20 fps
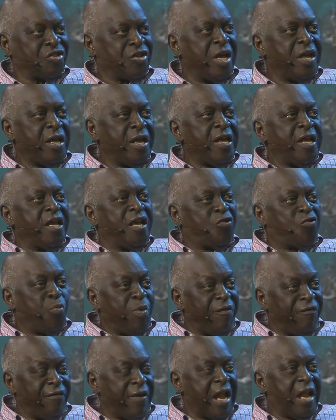it will be
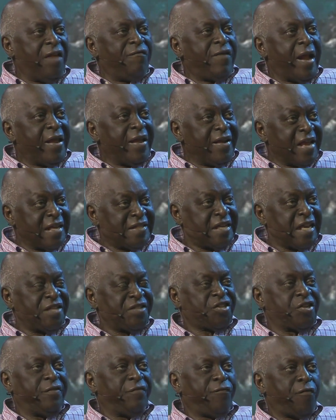very, very necessary
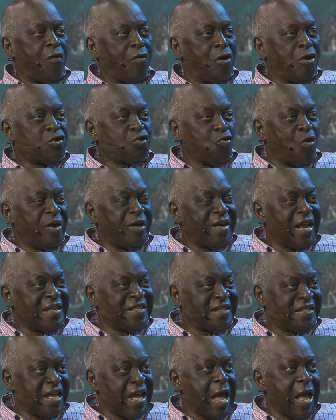for us to
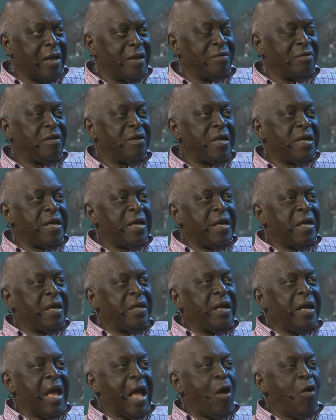understand how
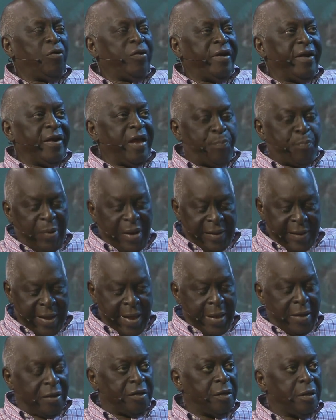they replicate.
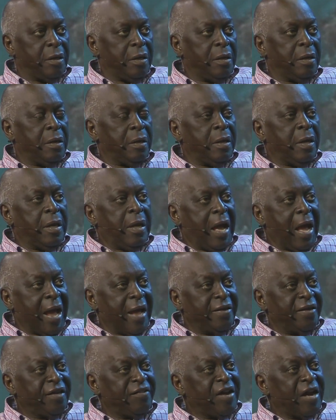And this
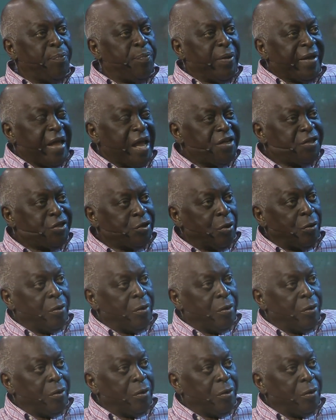replication,